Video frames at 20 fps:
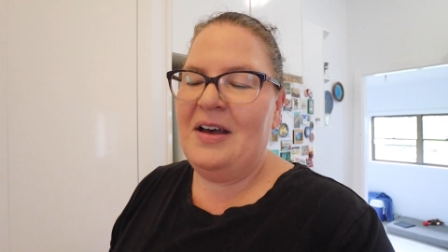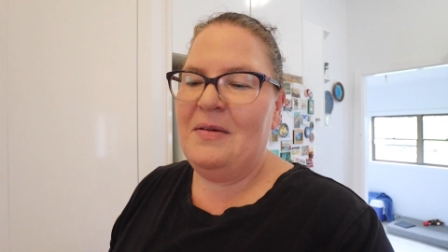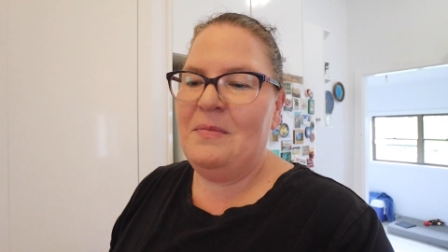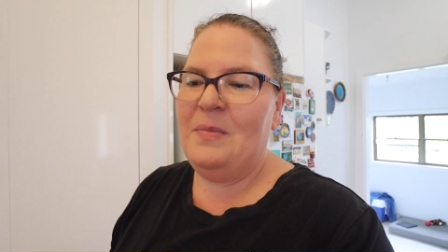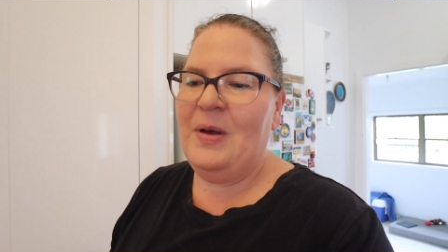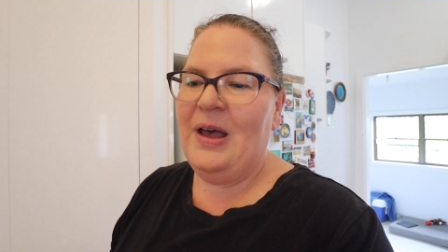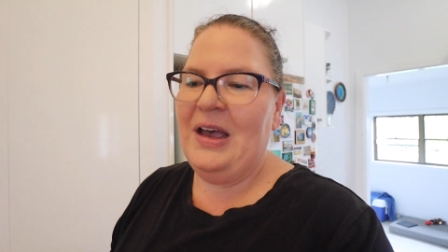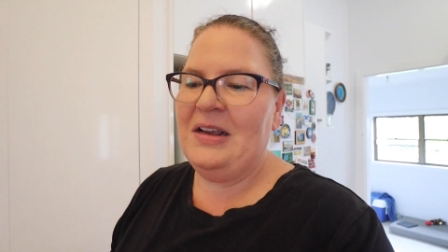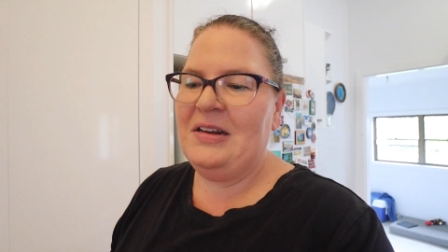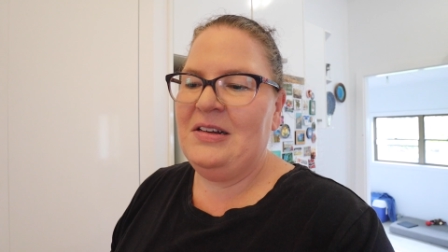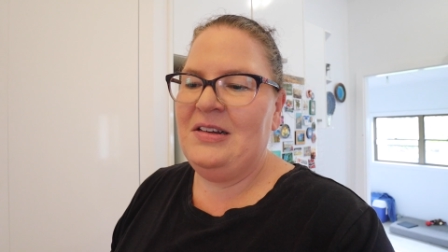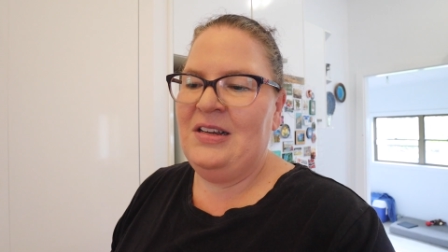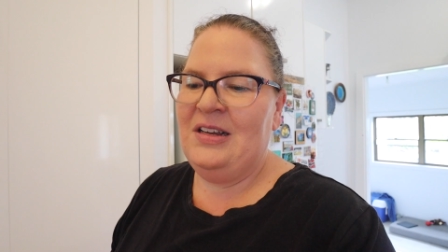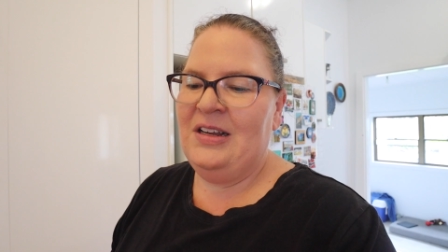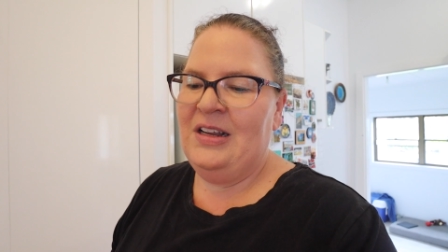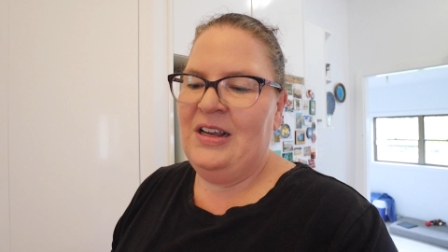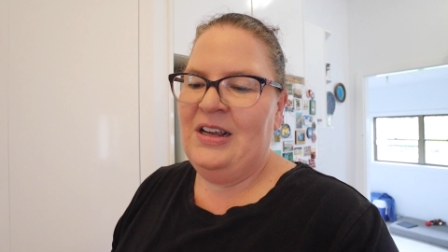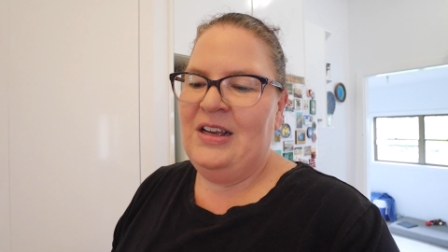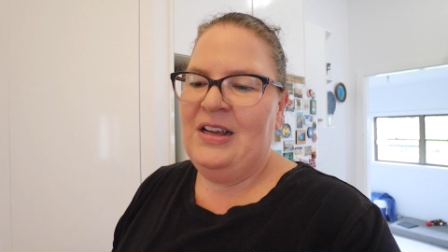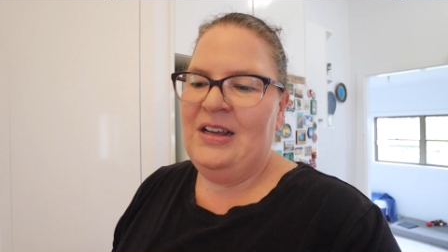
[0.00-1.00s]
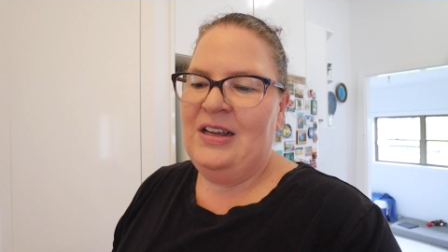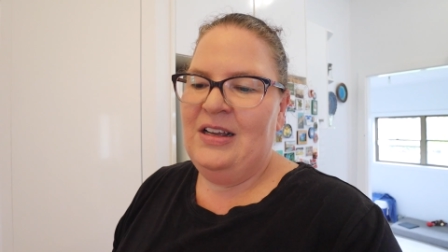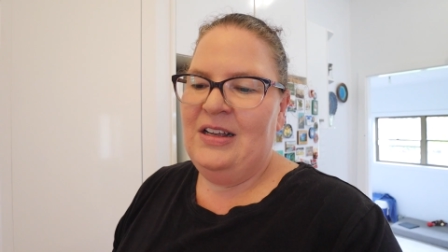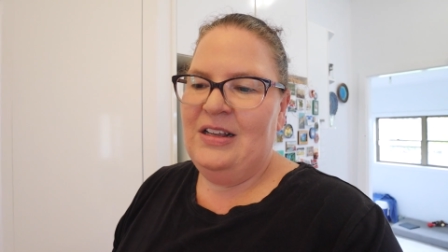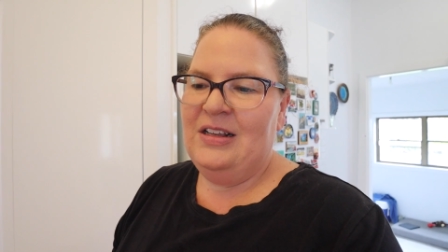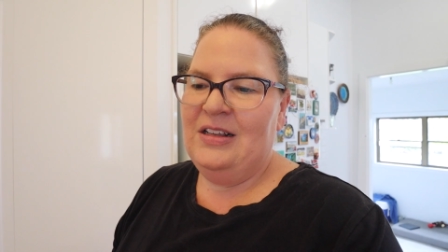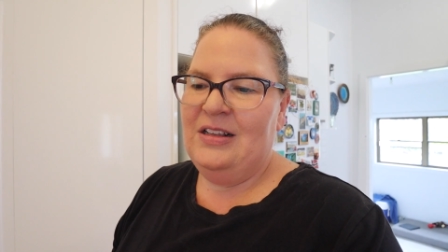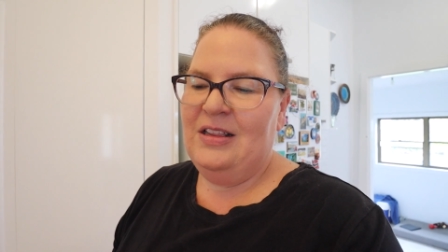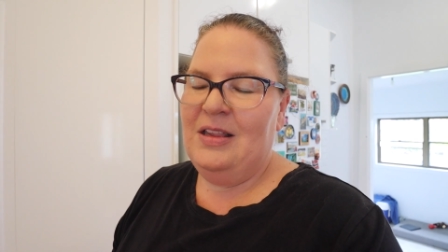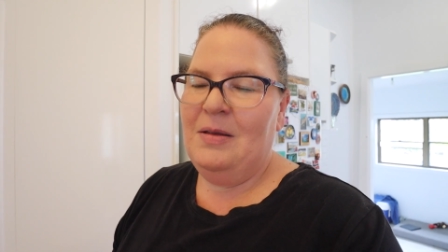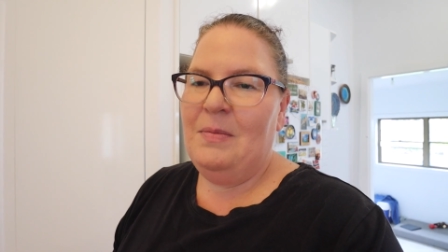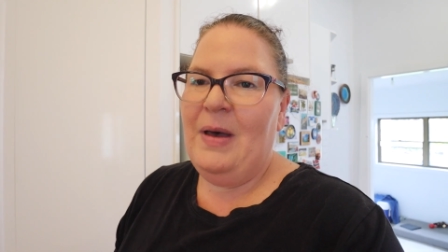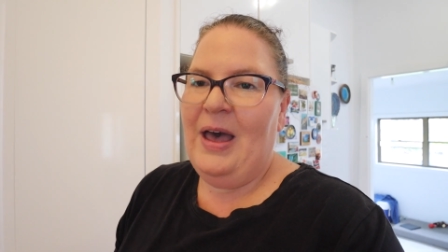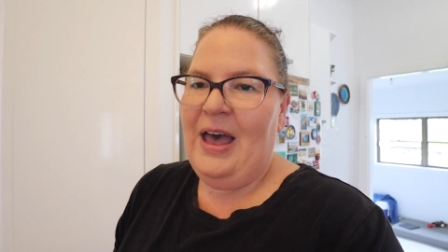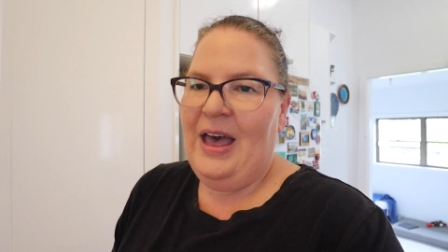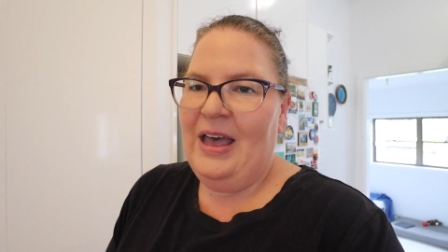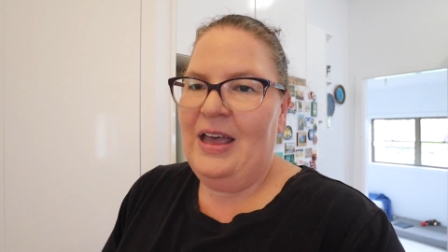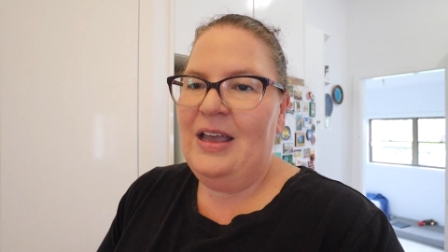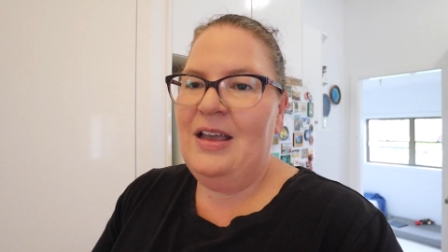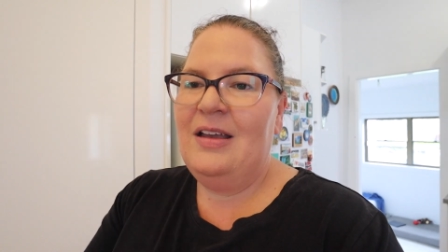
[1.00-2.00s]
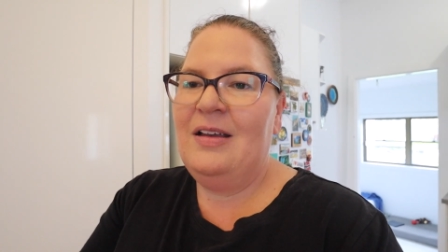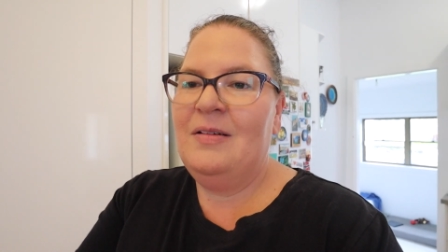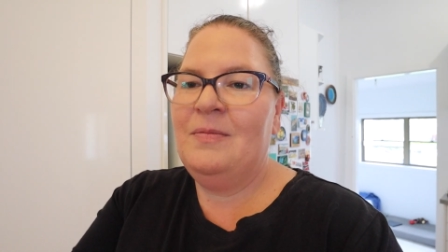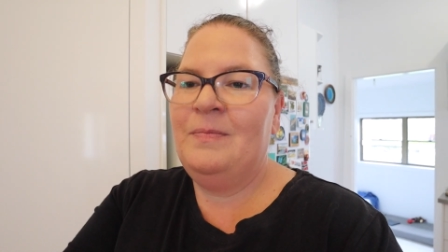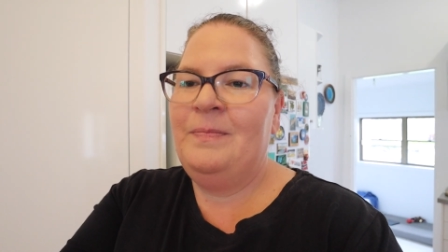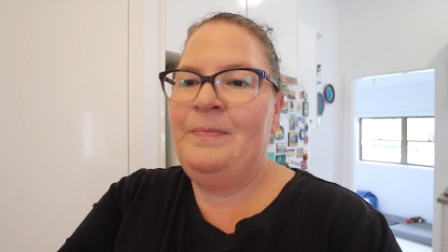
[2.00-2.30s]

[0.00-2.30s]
unpacked the bag.